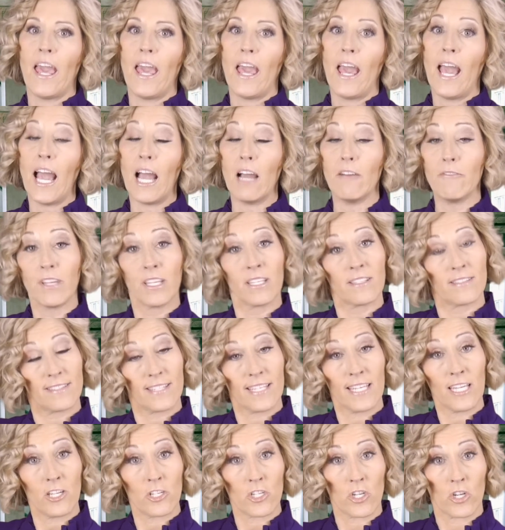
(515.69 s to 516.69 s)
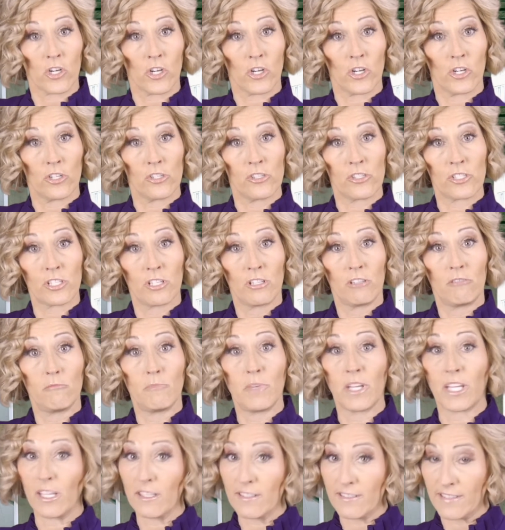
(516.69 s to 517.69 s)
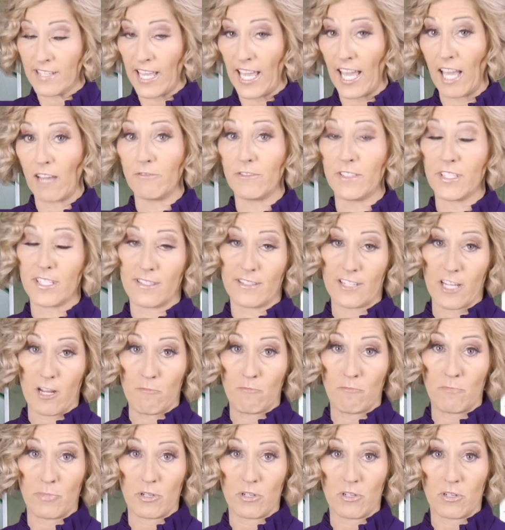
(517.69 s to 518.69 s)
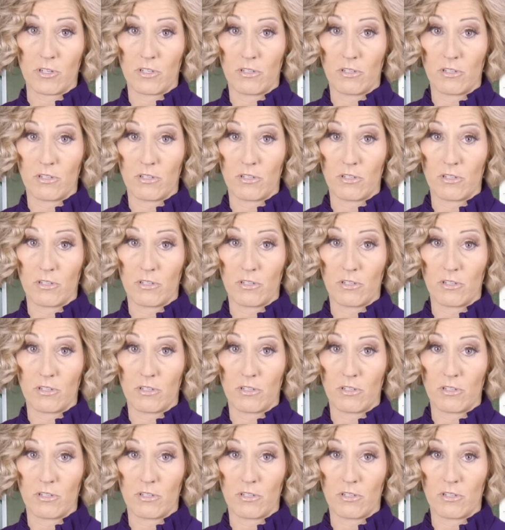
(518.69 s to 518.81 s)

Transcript: having seizures because they have distemper